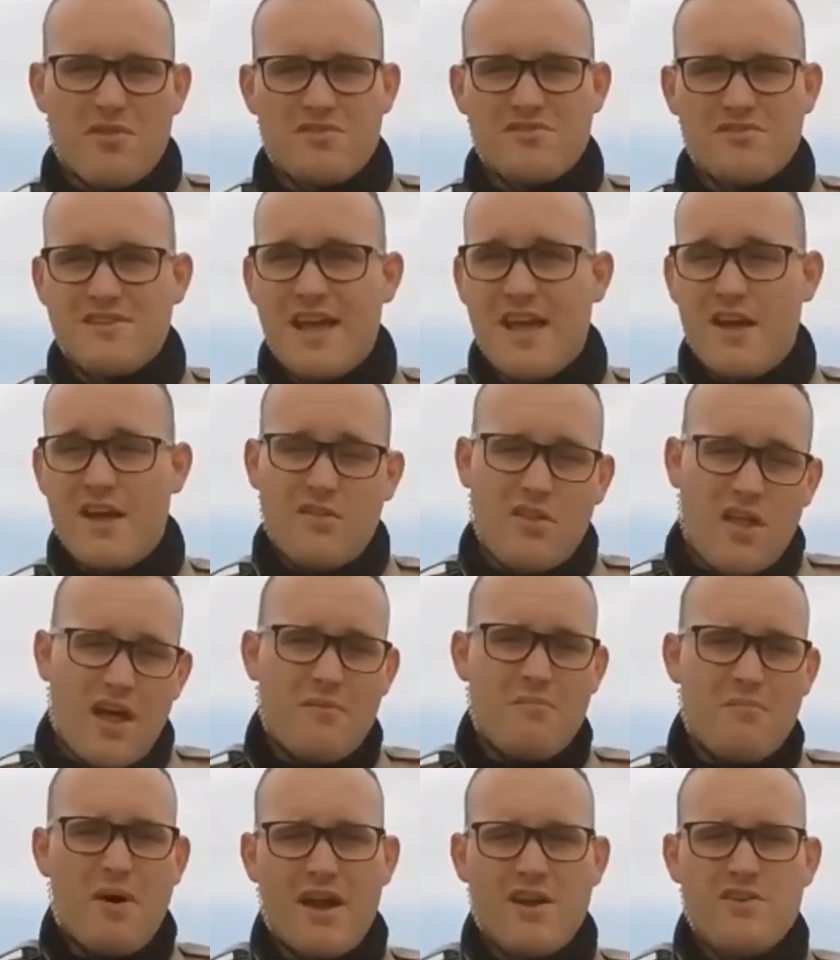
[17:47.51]
there's a lot
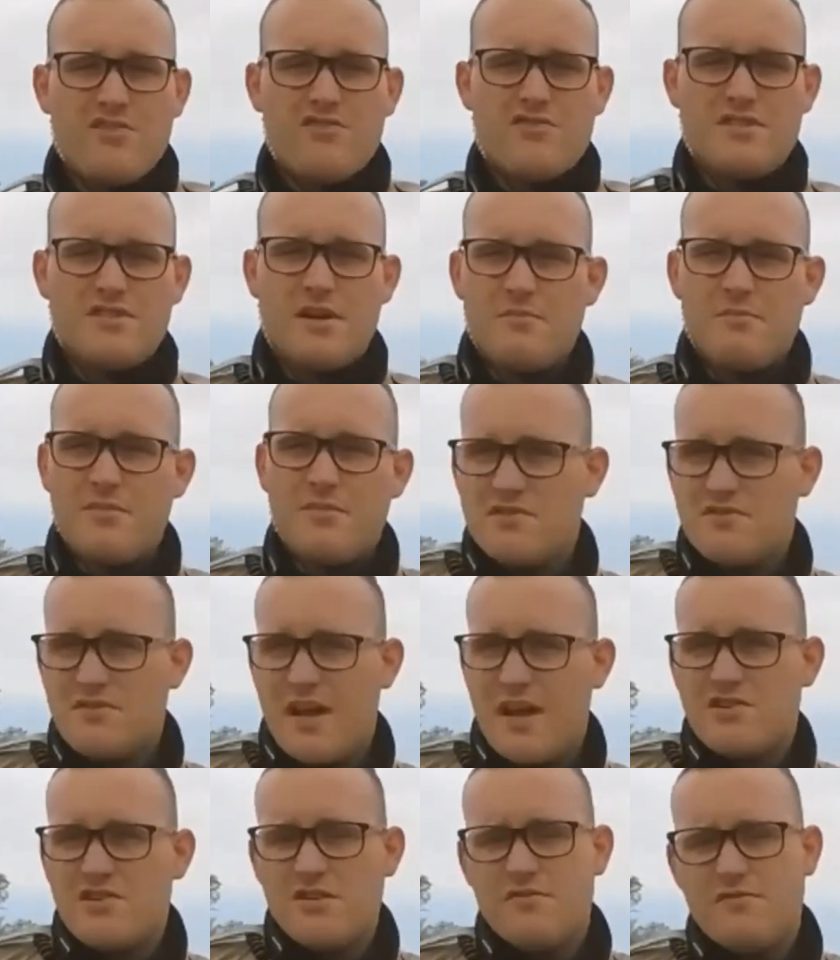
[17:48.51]
of pine trees up there. It's
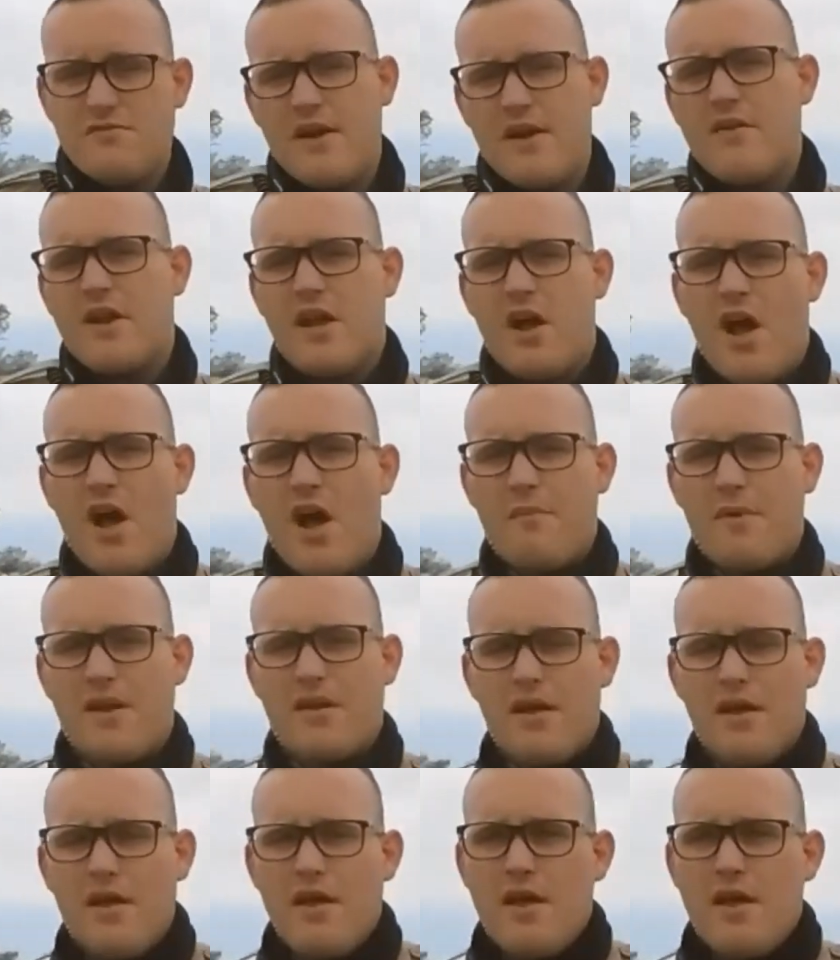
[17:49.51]
actually very common.